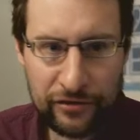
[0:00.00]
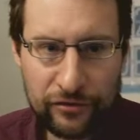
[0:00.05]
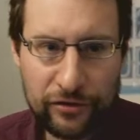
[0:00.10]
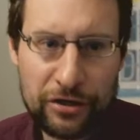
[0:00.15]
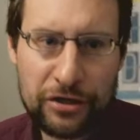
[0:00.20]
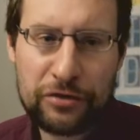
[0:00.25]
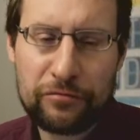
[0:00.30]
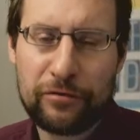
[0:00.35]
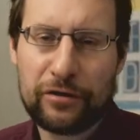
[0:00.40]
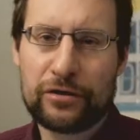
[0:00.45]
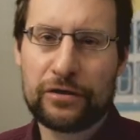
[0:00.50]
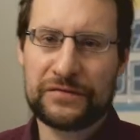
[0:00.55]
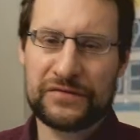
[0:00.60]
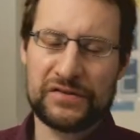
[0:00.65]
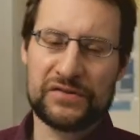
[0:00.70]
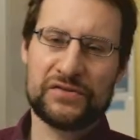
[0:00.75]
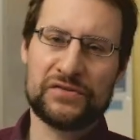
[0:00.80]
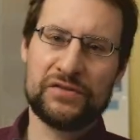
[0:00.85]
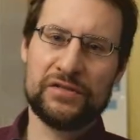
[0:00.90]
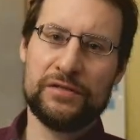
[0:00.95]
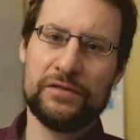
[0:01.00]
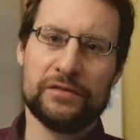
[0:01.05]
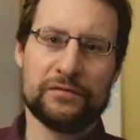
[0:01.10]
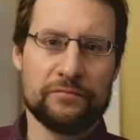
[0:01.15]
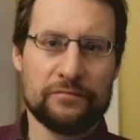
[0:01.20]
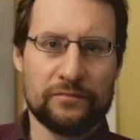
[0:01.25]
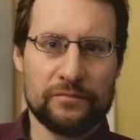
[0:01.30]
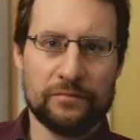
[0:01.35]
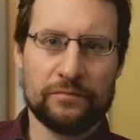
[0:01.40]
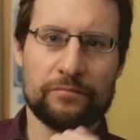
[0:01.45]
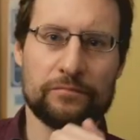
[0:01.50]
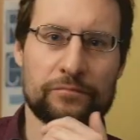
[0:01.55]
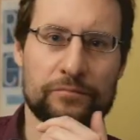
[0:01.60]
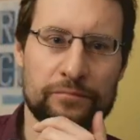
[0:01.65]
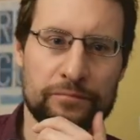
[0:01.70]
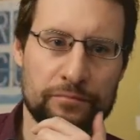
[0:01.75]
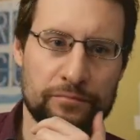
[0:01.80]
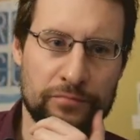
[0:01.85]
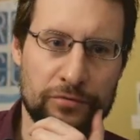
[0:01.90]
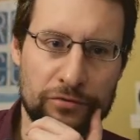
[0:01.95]
annoying quirk of the C
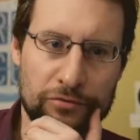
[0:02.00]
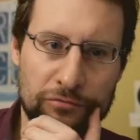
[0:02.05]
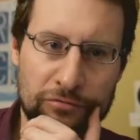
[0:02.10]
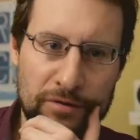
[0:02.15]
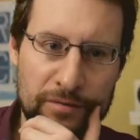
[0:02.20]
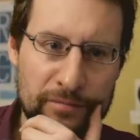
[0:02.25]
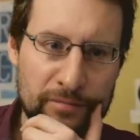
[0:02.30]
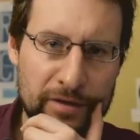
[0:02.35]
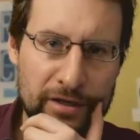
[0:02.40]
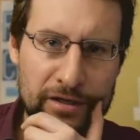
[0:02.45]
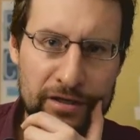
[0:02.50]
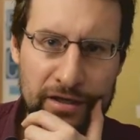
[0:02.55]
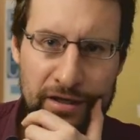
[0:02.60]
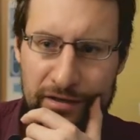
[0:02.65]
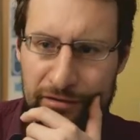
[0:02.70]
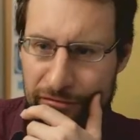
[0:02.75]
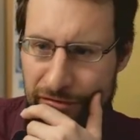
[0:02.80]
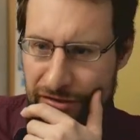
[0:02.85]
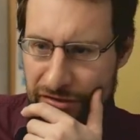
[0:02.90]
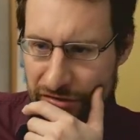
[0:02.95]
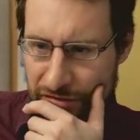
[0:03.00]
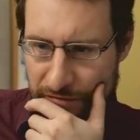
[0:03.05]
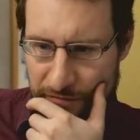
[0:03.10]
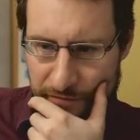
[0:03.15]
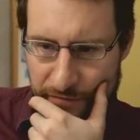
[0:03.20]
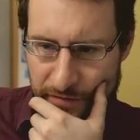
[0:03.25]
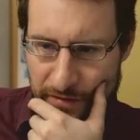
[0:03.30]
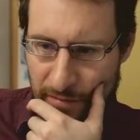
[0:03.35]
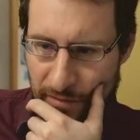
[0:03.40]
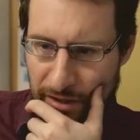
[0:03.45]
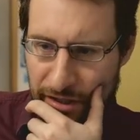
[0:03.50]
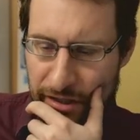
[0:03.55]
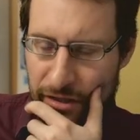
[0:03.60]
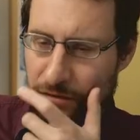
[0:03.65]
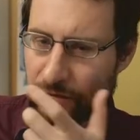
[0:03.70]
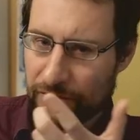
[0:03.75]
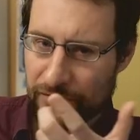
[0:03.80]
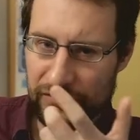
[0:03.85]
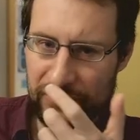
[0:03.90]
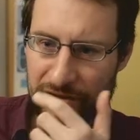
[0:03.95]
programming language family
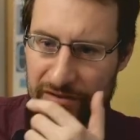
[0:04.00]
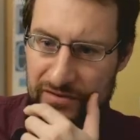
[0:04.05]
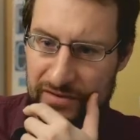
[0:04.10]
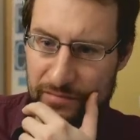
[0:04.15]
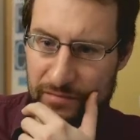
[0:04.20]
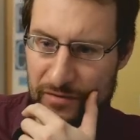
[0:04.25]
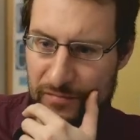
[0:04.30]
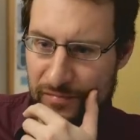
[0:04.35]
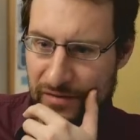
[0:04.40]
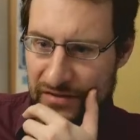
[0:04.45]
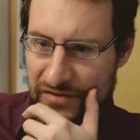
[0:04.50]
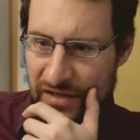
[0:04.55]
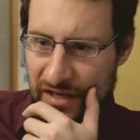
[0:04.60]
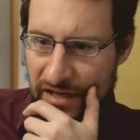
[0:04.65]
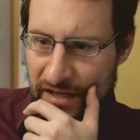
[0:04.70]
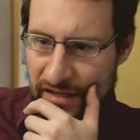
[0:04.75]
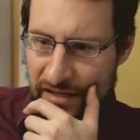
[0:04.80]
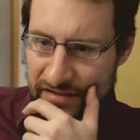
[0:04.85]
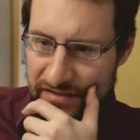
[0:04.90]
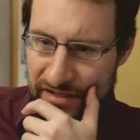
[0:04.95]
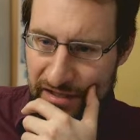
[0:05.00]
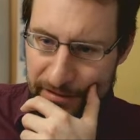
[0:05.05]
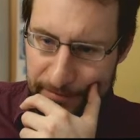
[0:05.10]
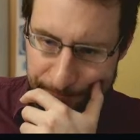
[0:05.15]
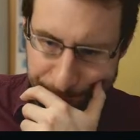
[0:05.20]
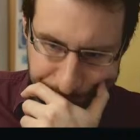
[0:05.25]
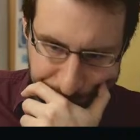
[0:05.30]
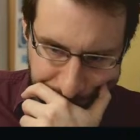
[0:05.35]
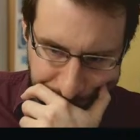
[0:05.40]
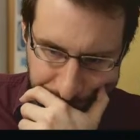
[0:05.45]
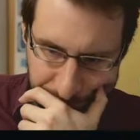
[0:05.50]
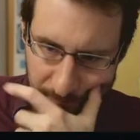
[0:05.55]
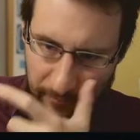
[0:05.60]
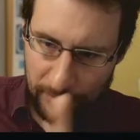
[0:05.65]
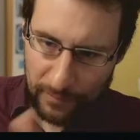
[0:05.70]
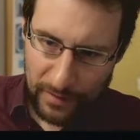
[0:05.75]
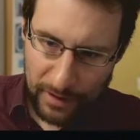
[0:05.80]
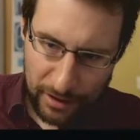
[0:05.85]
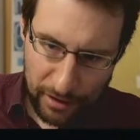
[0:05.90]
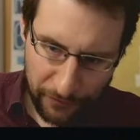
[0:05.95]
of C and C++, that
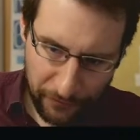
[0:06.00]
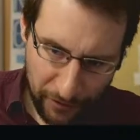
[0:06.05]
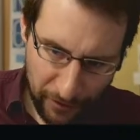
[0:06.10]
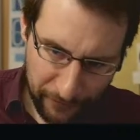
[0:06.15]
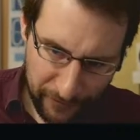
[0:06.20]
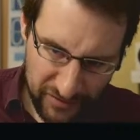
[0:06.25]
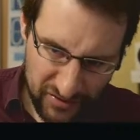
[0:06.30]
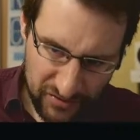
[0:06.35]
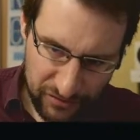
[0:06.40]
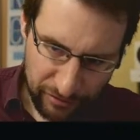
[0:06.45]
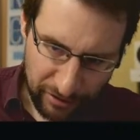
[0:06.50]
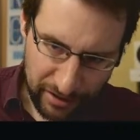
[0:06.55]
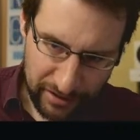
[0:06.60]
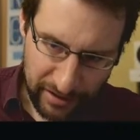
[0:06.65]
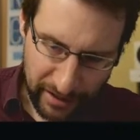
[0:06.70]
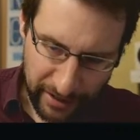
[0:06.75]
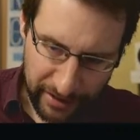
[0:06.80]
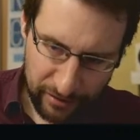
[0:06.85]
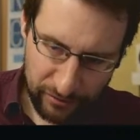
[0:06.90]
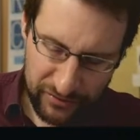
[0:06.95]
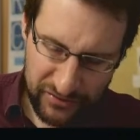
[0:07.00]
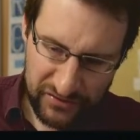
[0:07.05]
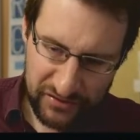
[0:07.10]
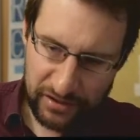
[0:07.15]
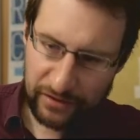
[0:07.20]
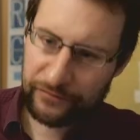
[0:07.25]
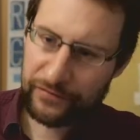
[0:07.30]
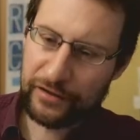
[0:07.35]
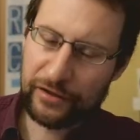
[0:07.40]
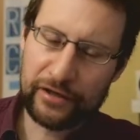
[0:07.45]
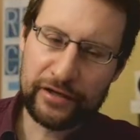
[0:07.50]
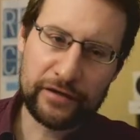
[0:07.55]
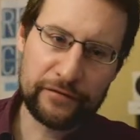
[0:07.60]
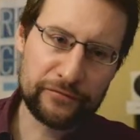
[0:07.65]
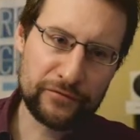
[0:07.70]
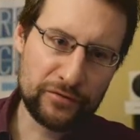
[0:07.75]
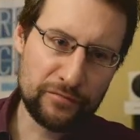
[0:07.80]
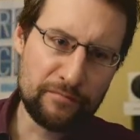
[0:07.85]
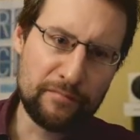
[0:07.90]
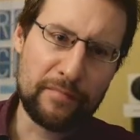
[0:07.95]
if you have a struct inode stuff here and you
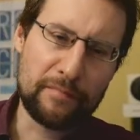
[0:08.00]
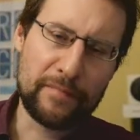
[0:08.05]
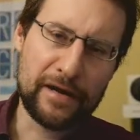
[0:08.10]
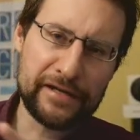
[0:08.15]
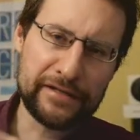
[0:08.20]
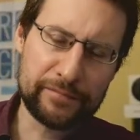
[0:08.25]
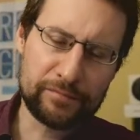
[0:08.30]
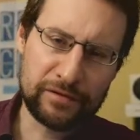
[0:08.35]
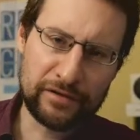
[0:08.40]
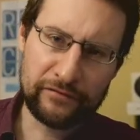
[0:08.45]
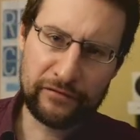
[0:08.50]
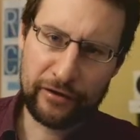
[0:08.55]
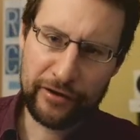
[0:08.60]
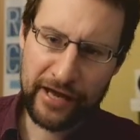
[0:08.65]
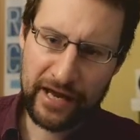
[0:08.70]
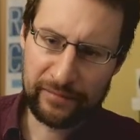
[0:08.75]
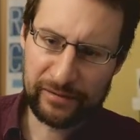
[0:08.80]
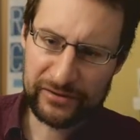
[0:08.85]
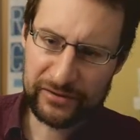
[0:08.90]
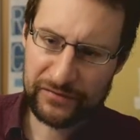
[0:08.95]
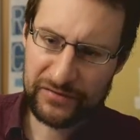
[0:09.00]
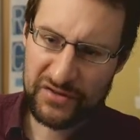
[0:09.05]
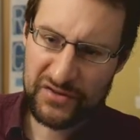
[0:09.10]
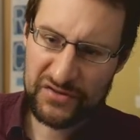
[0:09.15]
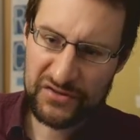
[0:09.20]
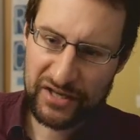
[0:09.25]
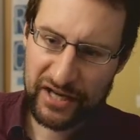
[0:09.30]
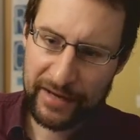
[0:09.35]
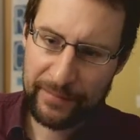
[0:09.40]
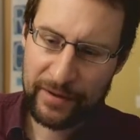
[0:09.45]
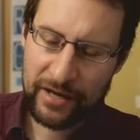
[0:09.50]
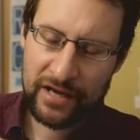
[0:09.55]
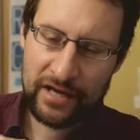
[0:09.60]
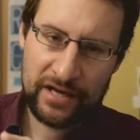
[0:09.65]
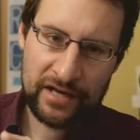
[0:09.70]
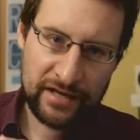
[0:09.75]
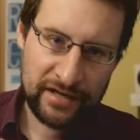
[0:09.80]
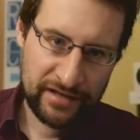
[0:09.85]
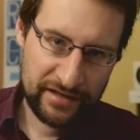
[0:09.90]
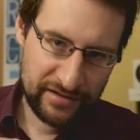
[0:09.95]
have multiple variables of this type,
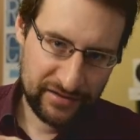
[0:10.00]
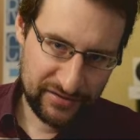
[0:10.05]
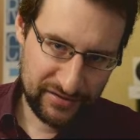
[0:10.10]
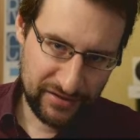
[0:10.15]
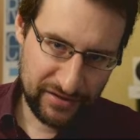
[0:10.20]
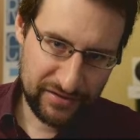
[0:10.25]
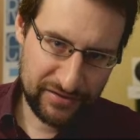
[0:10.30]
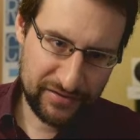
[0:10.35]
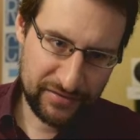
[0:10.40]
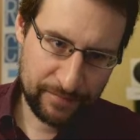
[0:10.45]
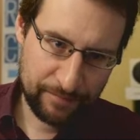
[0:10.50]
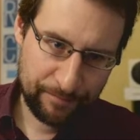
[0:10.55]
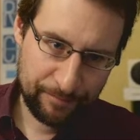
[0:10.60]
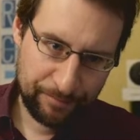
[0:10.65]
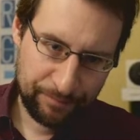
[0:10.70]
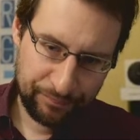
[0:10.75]
this